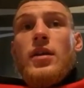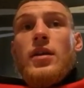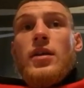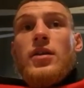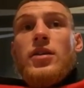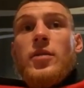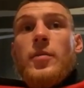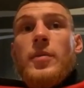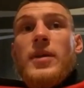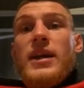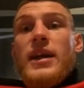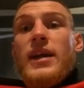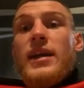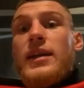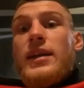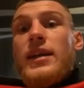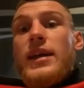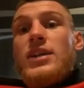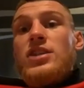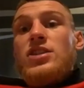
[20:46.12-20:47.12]
to be in
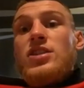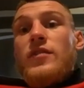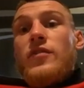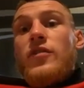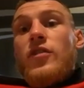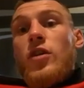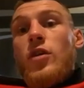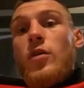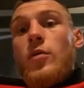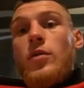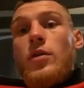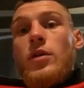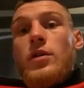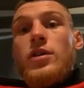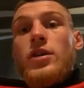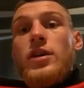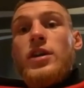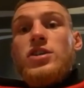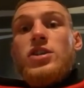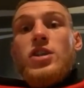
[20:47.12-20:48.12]
contention for a world
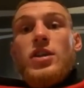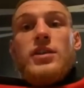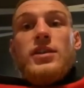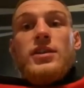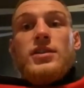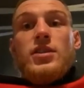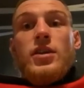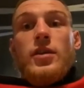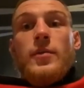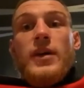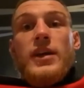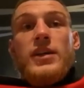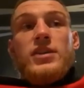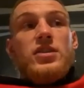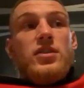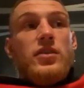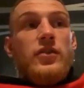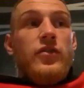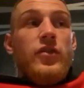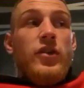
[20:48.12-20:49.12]
title shot this time next
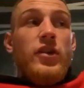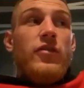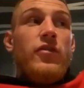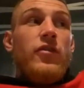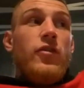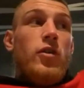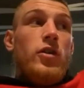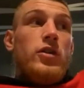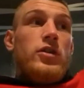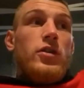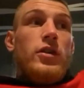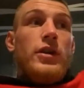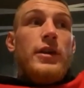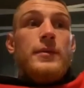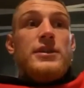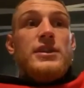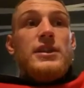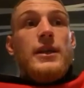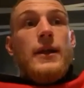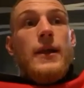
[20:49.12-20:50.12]
year, five four
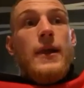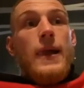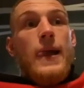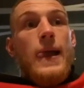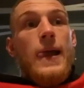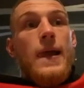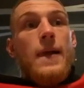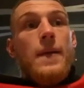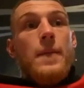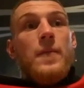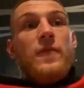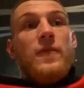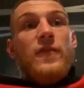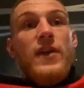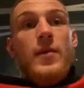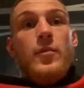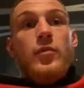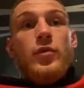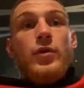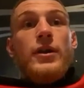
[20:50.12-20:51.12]
times. Um,
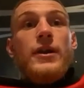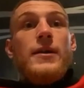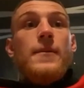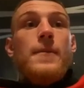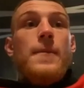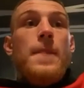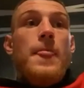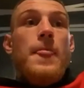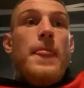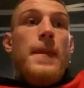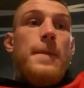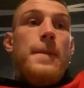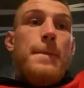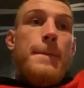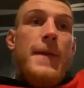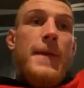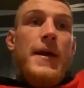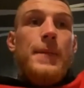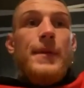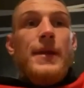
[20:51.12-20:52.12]
February,
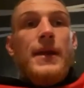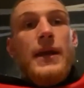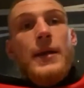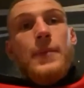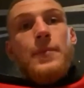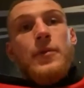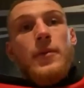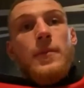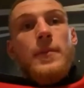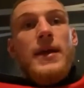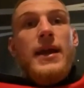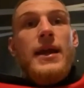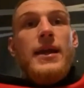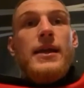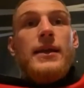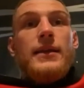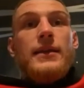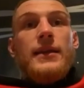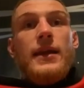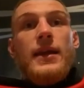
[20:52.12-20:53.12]
maybe April,
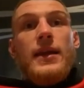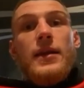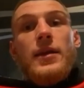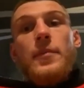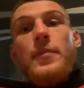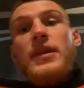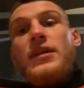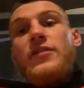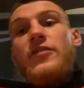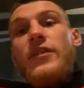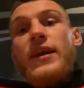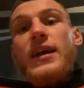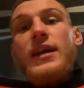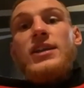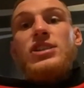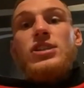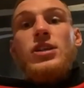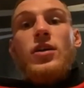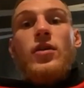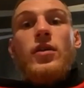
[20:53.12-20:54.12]
May, then the big failure
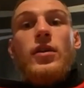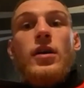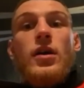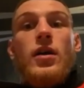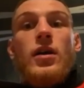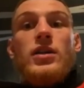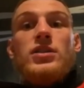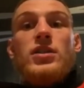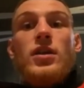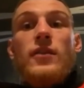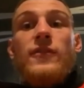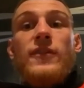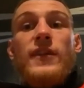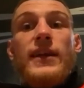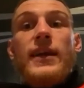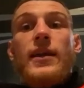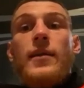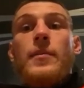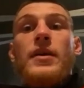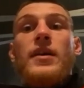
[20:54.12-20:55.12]
show in August. Hopefully,
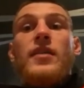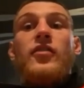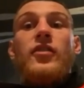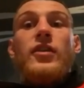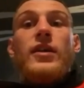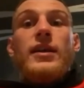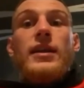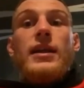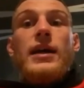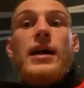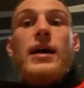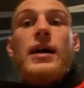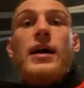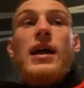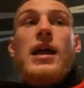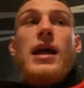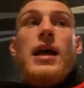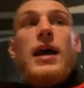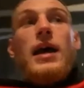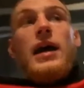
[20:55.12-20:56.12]
get a big fight in that.
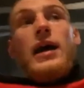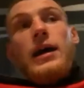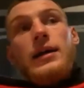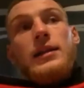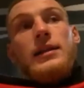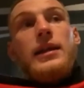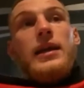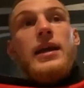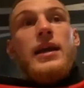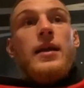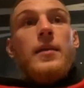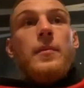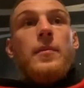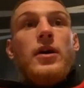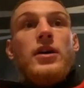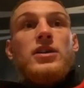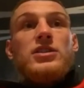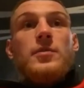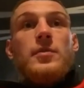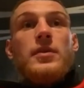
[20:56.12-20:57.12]
And then
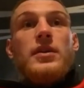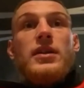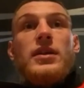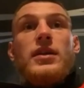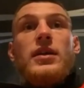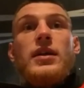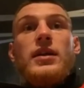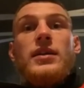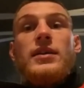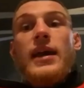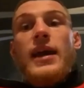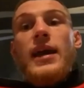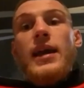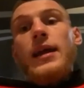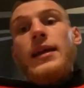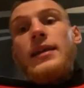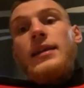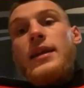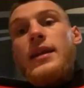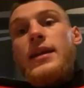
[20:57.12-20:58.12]
possibly tail
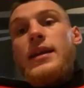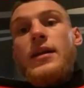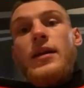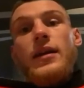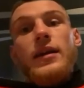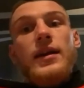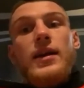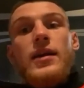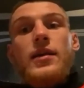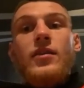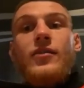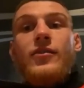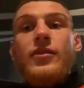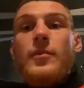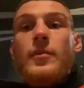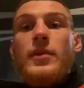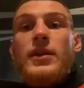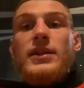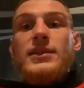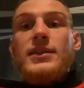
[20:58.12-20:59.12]
end of the year again,
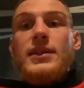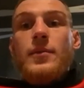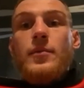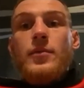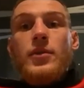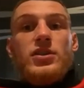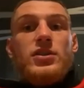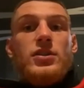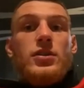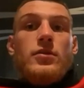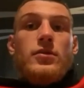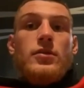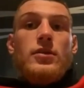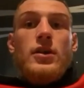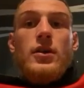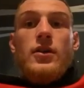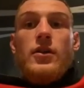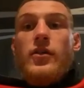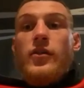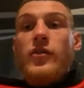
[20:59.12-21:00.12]
November, December. So
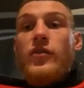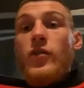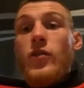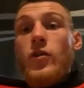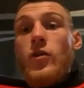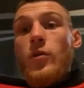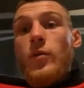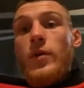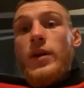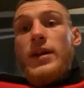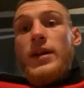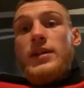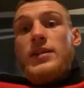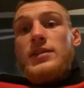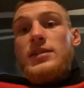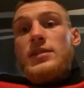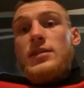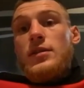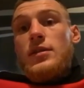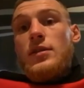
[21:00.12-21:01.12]
four wins,